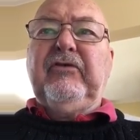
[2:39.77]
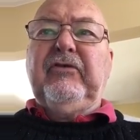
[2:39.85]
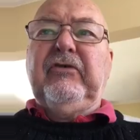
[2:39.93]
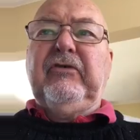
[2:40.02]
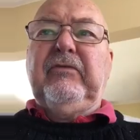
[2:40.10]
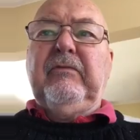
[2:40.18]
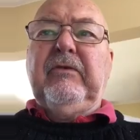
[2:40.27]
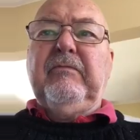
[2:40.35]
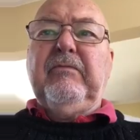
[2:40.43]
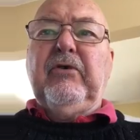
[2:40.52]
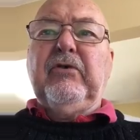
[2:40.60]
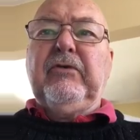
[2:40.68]
this is
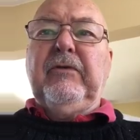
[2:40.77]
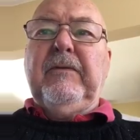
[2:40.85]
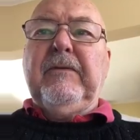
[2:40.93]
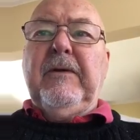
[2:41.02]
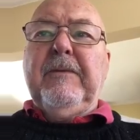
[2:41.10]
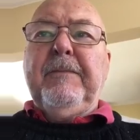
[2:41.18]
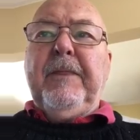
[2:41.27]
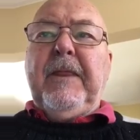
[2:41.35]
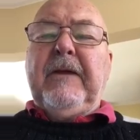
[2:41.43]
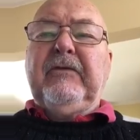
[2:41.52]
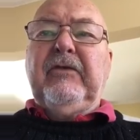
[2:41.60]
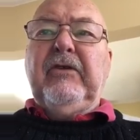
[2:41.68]
important
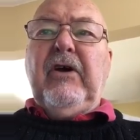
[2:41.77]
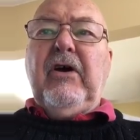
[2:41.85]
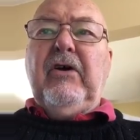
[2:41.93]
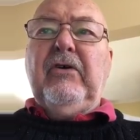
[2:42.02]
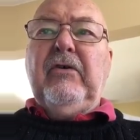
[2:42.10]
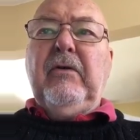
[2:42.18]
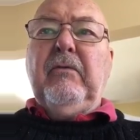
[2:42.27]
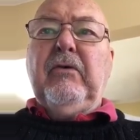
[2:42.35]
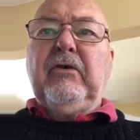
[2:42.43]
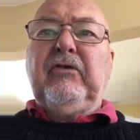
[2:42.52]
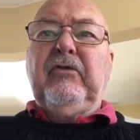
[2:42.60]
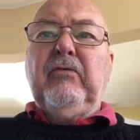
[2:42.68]
to know
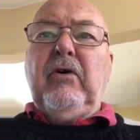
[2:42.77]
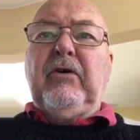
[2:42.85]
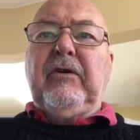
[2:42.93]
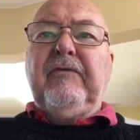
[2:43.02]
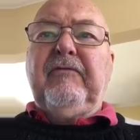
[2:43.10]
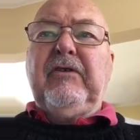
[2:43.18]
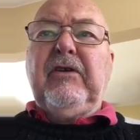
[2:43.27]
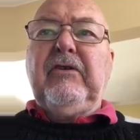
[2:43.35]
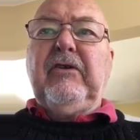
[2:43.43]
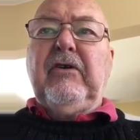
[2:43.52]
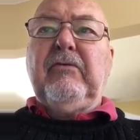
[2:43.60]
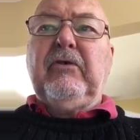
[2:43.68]
what you want. If you don't know